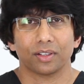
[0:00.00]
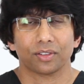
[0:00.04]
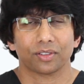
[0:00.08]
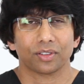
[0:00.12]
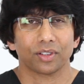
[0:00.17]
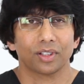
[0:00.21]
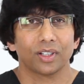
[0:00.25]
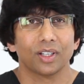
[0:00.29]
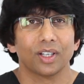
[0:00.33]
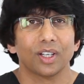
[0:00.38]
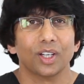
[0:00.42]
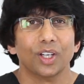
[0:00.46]

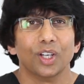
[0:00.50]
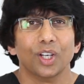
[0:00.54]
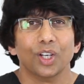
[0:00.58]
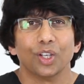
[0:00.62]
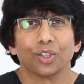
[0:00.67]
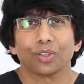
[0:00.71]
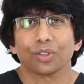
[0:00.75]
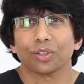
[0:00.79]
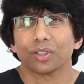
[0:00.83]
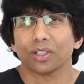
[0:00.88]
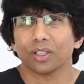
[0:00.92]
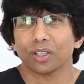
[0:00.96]
is.
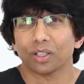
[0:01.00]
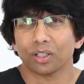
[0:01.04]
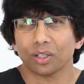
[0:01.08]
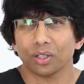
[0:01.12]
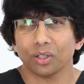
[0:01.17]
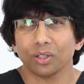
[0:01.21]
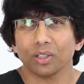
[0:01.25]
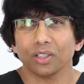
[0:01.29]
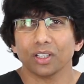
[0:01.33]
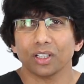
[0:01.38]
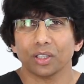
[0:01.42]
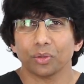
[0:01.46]
So the
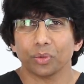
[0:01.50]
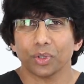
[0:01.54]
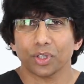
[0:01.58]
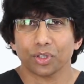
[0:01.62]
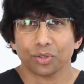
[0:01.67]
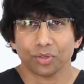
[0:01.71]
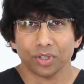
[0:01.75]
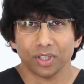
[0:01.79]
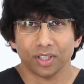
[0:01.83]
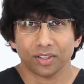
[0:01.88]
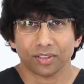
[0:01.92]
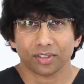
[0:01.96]
earlier we
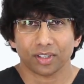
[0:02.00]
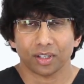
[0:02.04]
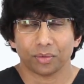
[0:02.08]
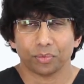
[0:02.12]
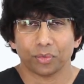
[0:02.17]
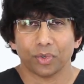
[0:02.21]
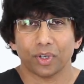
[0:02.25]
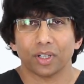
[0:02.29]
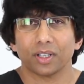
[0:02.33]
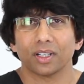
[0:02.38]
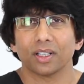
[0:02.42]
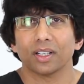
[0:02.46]
treat
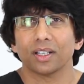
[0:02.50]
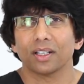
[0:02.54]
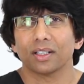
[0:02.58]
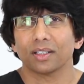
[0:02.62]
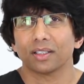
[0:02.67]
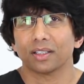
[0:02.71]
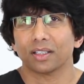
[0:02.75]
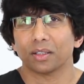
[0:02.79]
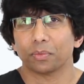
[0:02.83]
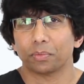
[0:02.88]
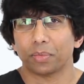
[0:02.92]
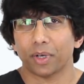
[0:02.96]
someone,
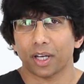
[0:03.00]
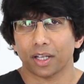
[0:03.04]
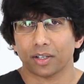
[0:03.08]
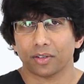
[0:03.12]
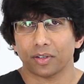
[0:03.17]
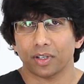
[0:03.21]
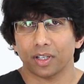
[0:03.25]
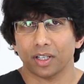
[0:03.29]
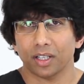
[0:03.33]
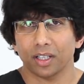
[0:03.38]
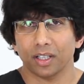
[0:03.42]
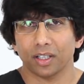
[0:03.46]
the
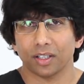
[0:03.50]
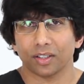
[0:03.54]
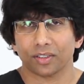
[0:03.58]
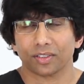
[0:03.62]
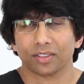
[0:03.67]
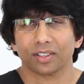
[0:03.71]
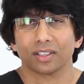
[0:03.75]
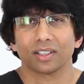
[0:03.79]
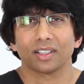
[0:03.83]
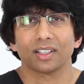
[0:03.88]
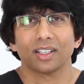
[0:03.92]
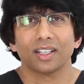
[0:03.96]
better it
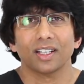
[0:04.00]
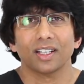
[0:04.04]
is.